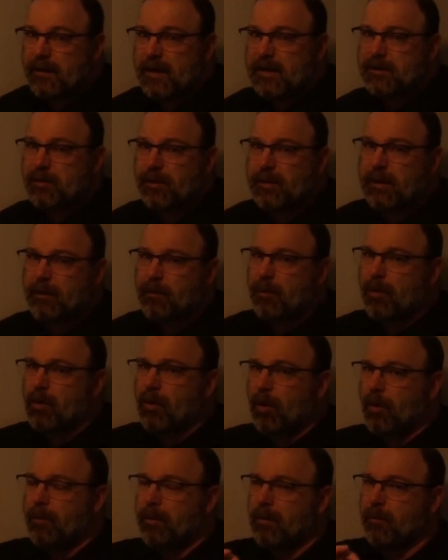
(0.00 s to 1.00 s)
that's what they were
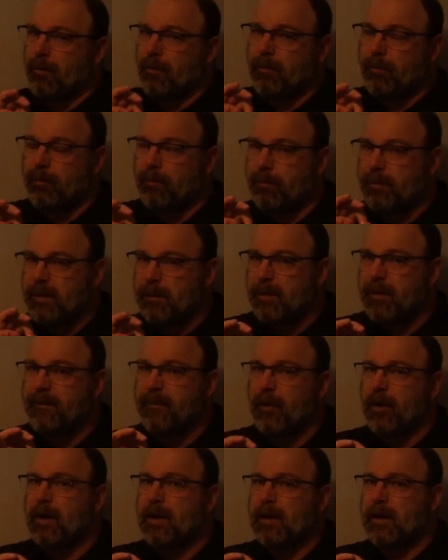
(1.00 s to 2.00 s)
called, but to be
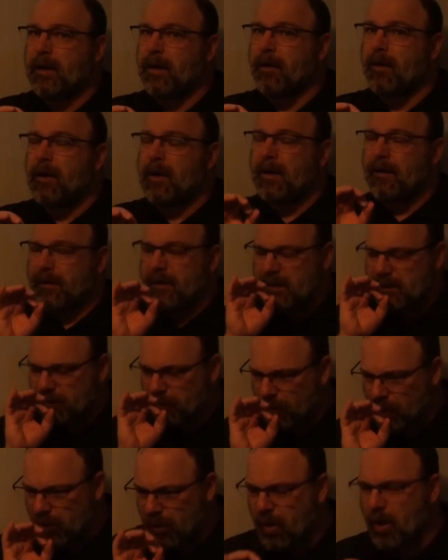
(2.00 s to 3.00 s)
very clear, these
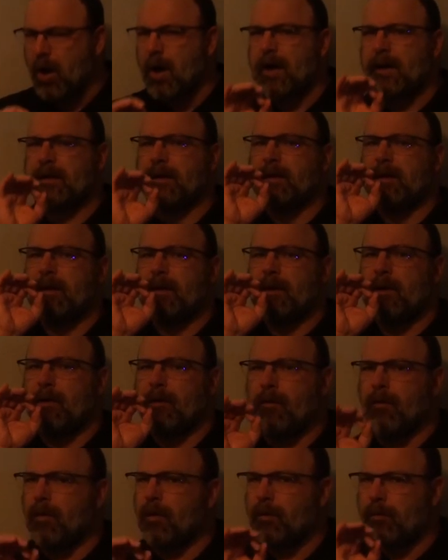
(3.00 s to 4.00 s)
were not
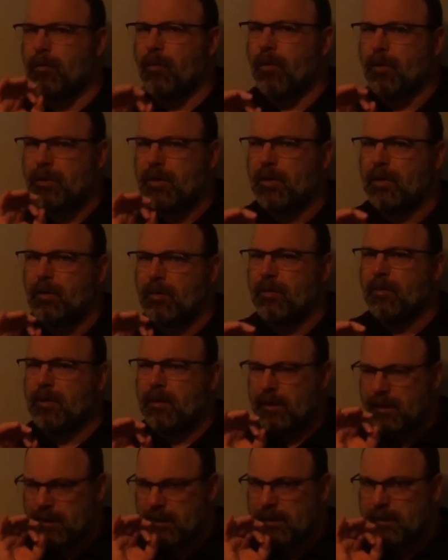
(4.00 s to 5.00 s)
World War II
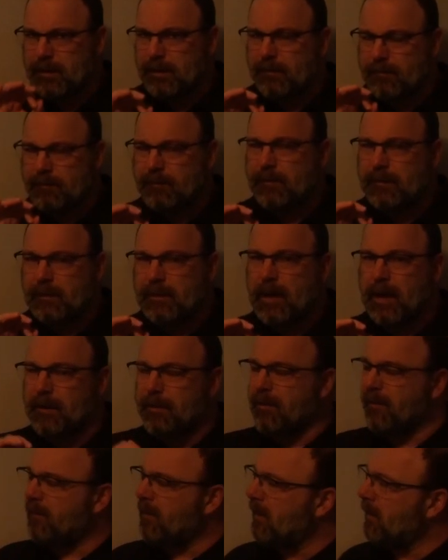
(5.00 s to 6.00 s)

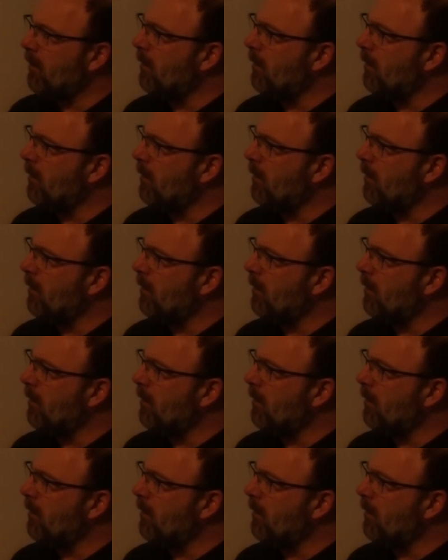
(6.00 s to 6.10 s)
type of